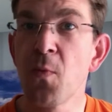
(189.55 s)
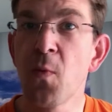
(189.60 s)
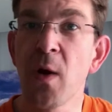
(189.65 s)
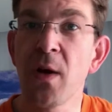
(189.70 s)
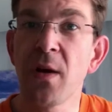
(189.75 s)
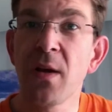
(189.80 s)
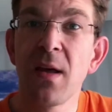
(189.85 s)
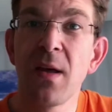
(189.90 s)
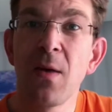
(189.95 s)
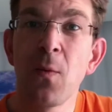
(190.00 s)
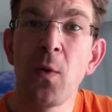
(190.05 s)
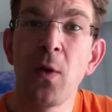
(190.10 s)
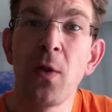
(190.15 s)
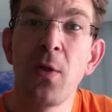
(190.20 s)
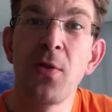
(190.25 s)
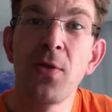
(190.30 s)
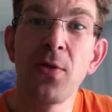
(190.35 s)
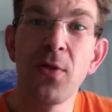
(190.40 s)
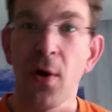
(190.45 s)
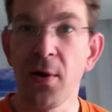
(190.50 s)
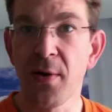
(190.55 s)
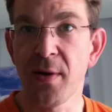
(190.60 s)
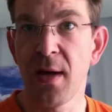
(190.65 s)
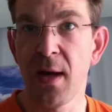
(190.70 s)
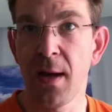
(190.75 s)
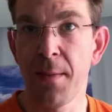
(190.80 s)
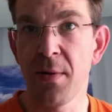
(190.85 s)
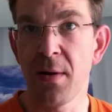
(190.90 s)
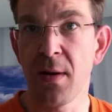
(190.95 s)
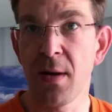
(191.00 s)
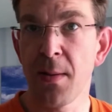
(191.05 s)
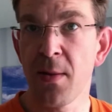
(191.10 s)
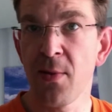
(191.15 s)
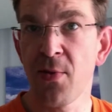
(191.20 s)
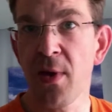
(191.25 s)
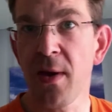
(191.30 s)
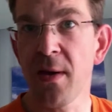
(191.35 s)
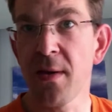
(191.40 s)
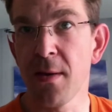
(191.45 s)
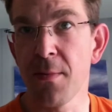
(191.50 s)
what will not happen in the
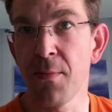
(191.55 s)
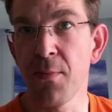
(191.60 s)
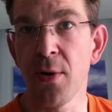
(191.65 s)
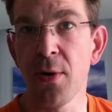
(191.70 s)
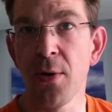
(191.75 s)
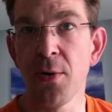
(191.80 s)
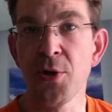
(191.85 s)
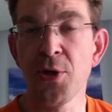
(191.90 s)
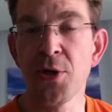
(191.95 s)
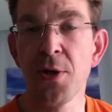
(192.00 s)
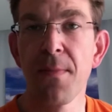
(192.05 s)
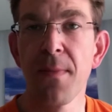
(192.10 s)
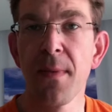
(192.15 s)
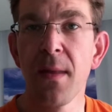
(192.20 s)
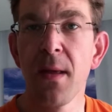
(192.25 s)
second approach.